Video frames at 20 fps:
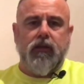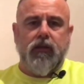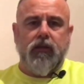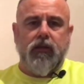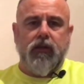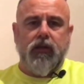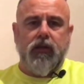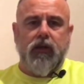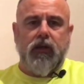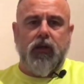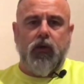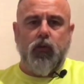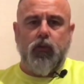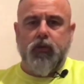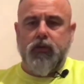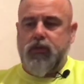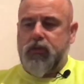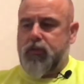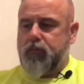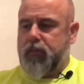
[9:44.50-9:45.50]
it
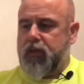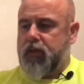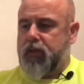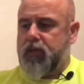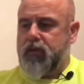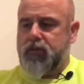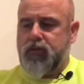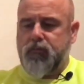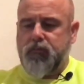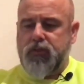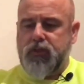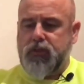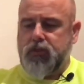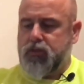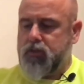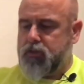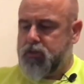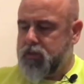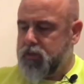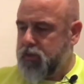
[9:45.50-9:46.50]
opens the mechanism. This is
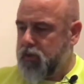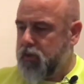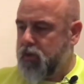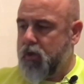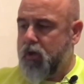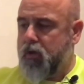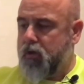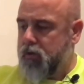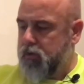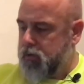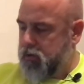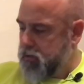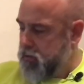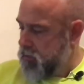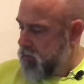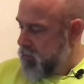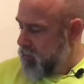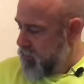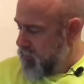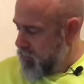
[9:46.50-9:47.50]
just a guard.
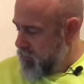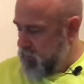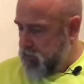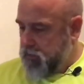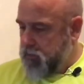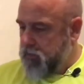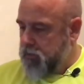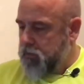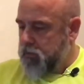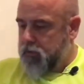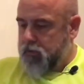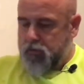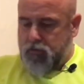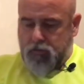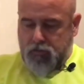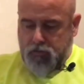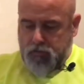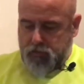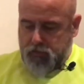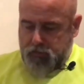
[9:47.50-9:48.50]

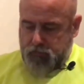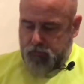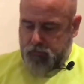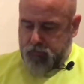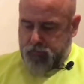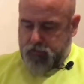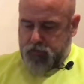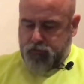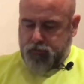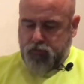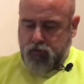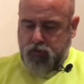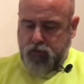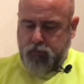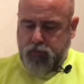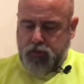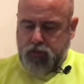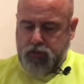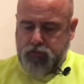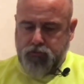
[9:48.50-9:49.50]
Let me just find a
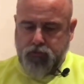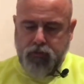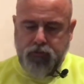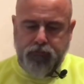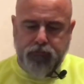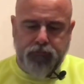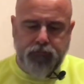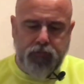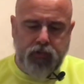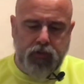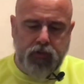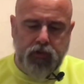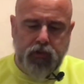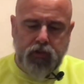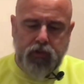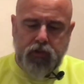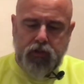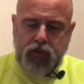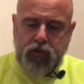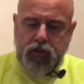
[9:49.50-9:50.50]
place for it.
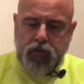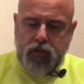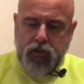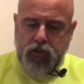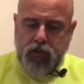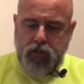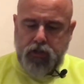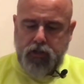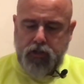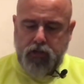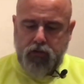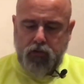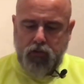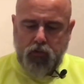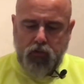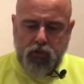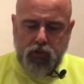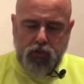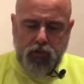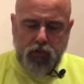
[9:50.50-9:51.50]
And then all
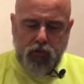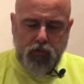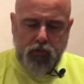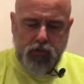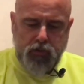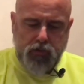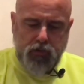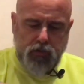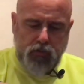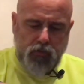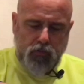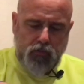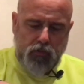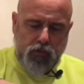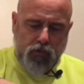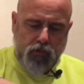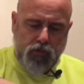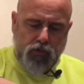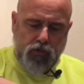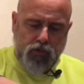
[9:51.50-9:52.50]
you do is you
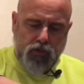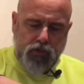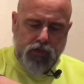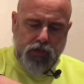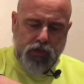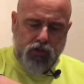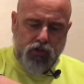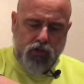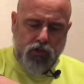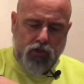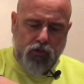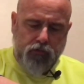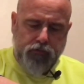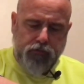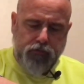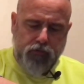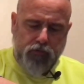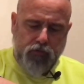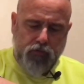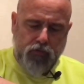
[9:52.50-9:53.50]
loosen your tension off.
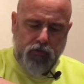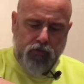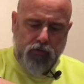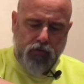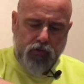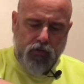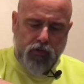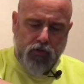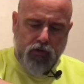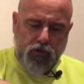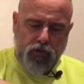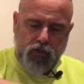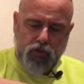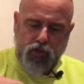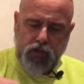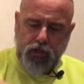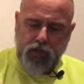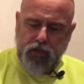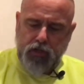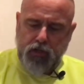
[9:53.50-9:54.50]
The
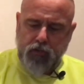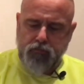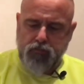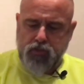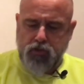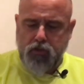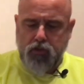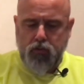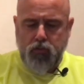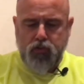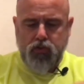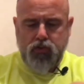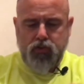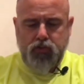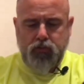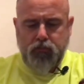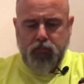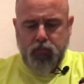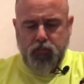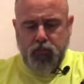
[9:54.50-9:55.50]
chain comes loose.
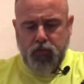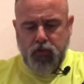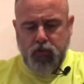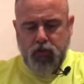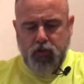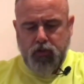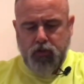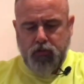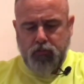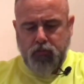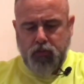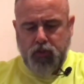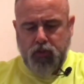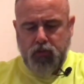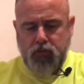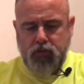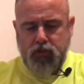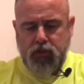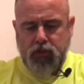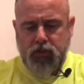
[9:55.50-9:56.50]
By
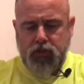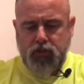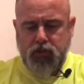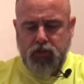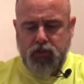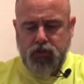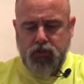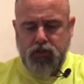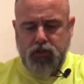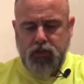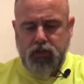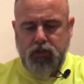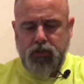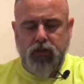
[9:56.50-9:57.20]
loosening this, you can see